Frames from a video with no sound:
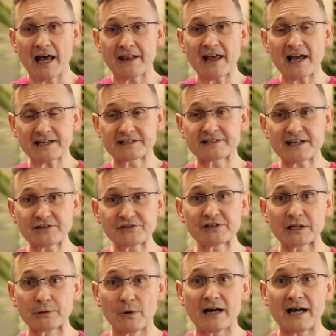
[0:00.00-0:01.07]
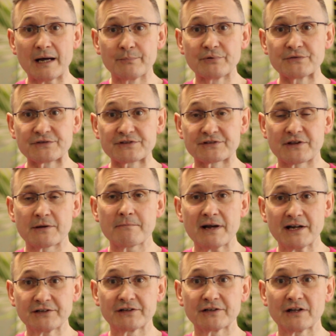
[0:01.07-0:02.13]
And that's essentially what happens. The
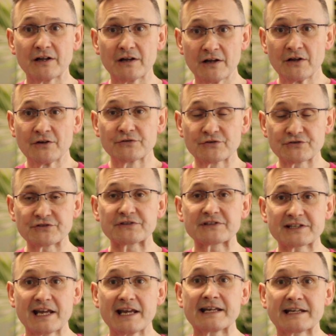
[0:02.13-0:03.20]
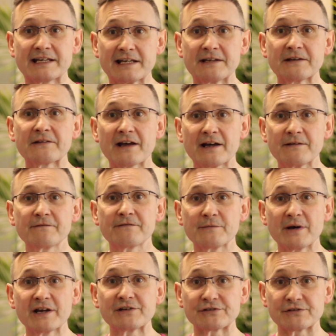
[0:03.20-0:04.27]
macula doesn't take in that
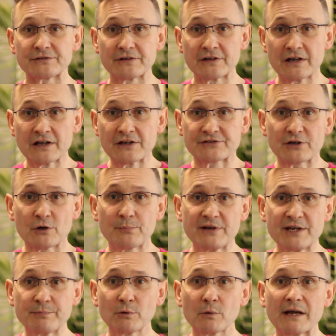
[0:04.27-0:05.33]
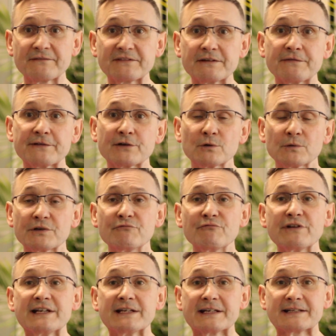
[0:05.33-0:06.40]
information. So people have difficulty
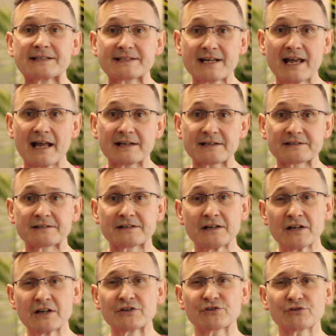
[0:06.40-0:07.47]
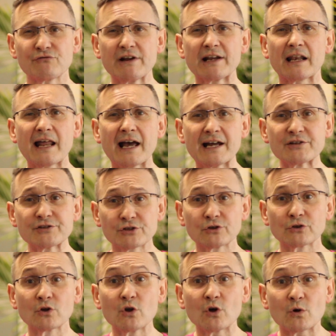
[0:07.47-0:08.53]
reading text. Straight lines
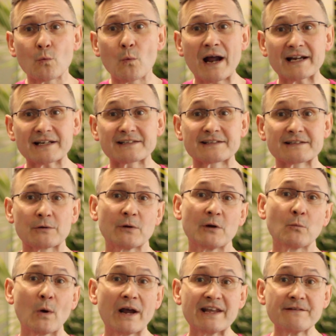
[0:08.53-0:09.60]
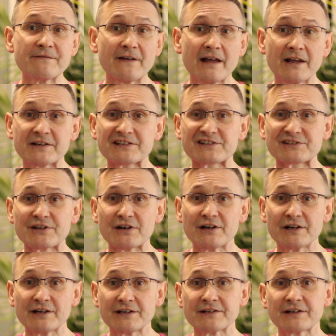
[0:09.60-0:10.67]
could look wax, uh, waver and
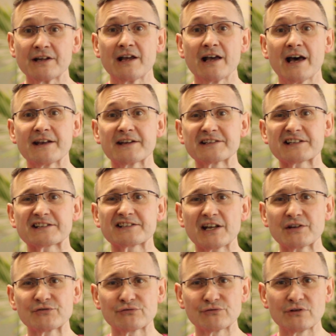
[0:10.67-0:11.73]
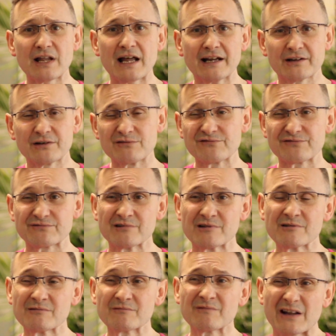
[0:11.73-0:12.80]
distorted, and there's a central lack of,
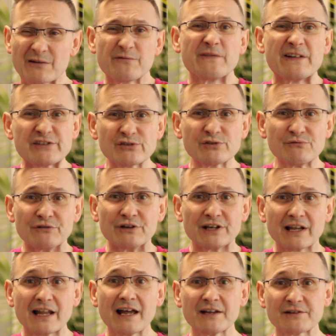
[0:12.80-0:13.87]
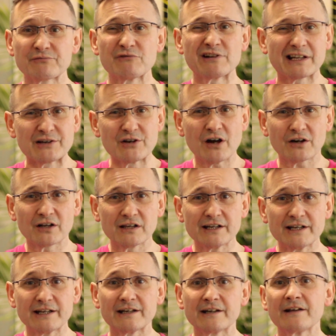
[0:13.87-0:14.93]
of vision, really. It's really not
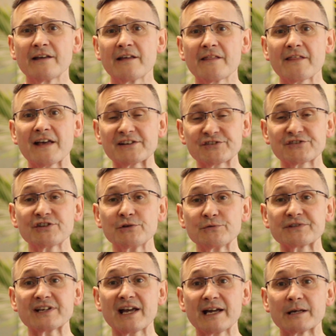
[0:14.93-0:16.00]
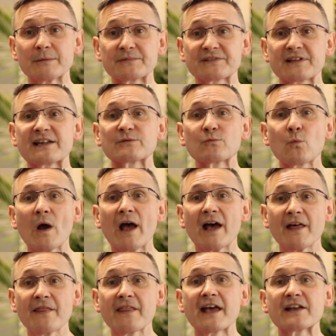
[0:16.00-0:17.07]
clear. There's two types, there's
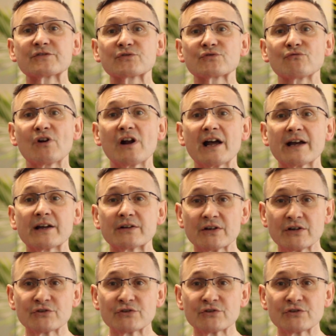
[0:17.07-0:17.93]
wet and there's dry.